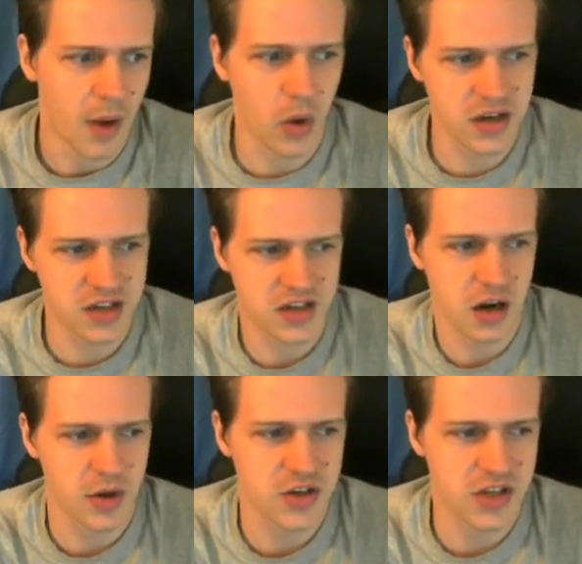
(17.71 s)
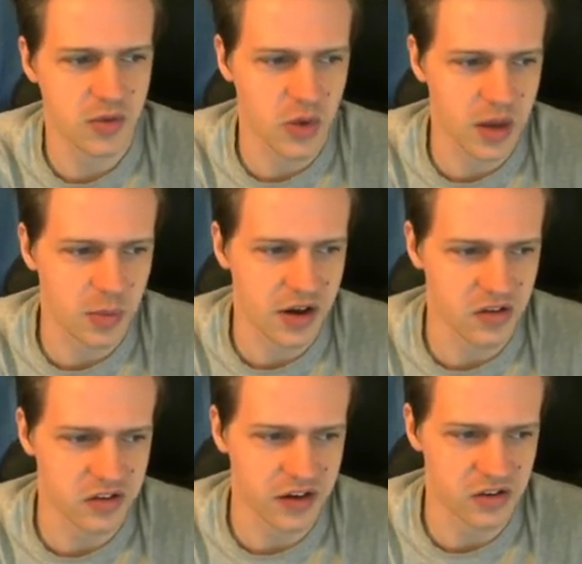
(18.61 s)
wanted to talk about Team of the Week
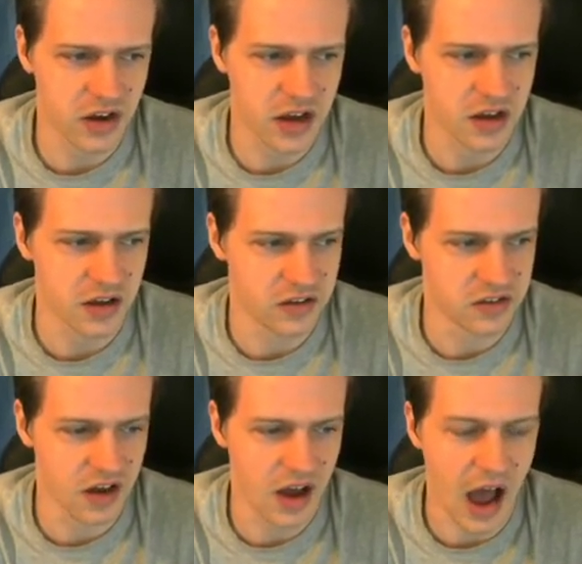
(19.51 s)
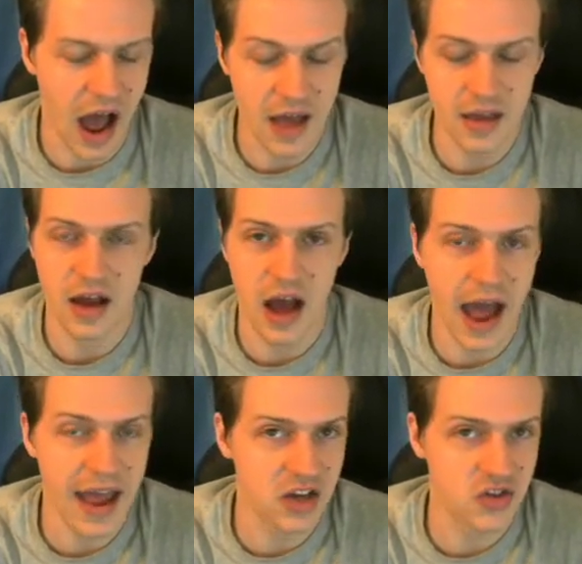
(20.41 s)
players yesterday because
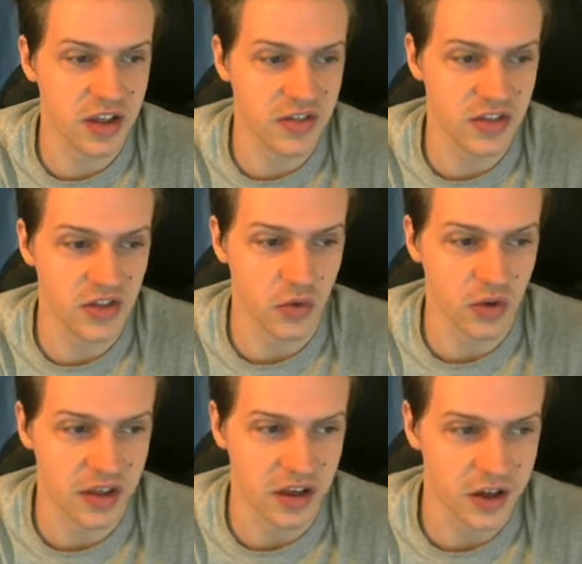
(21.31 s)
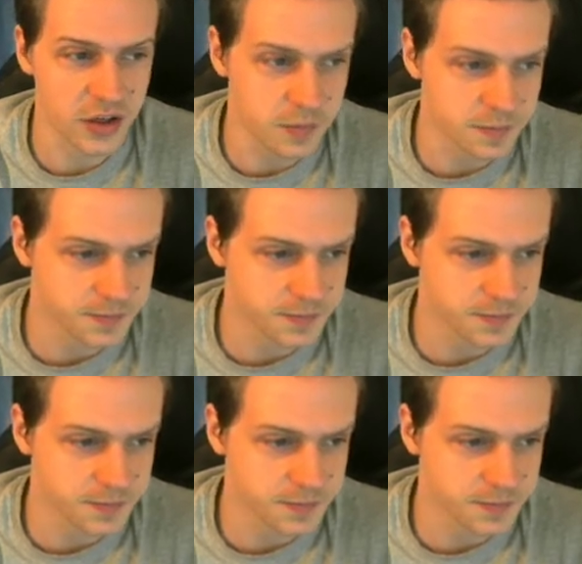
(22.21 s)
I actually think they're really good.